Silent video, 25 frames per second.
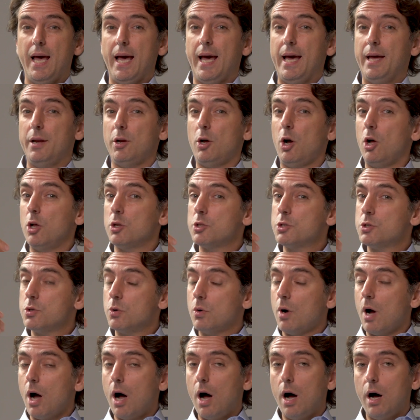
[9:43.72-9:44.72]
and
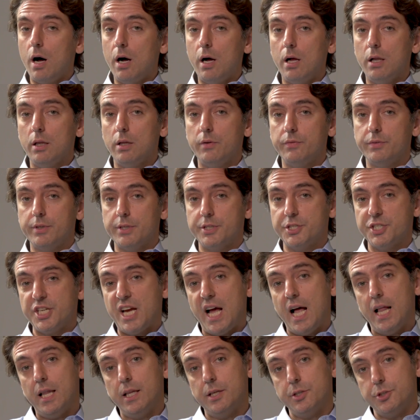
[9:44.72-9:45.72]
also all of the
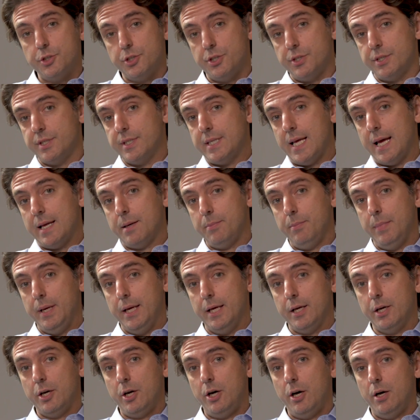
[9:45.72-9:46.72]
challenges that may
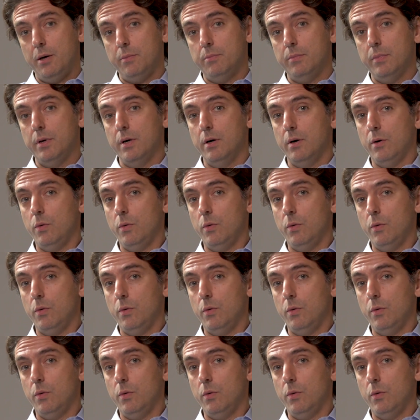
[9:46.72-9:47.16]
come